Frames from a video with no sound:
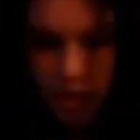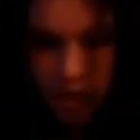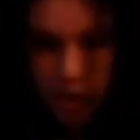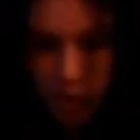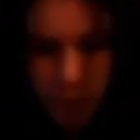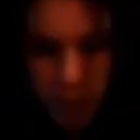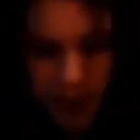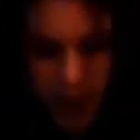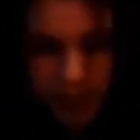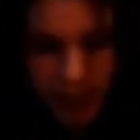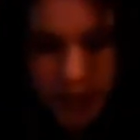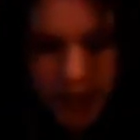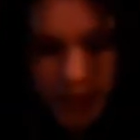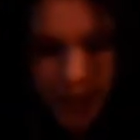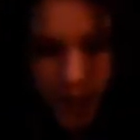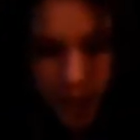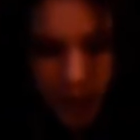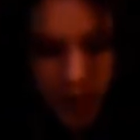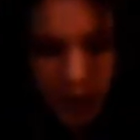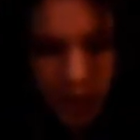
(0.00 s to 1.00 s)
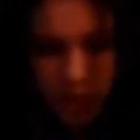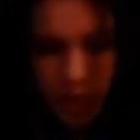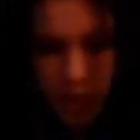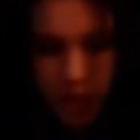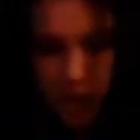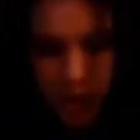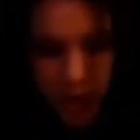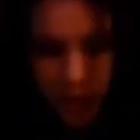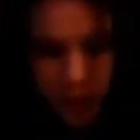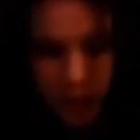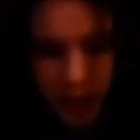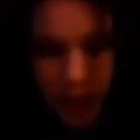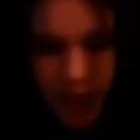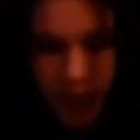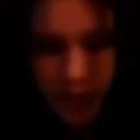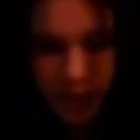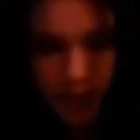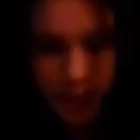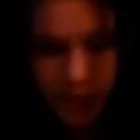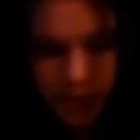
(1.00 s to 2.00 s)
just pat it down ever so gently with
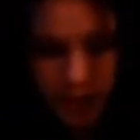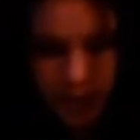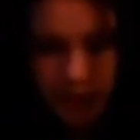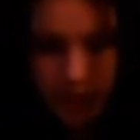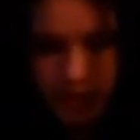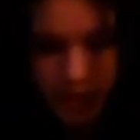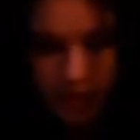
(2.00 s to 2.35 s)
your hands,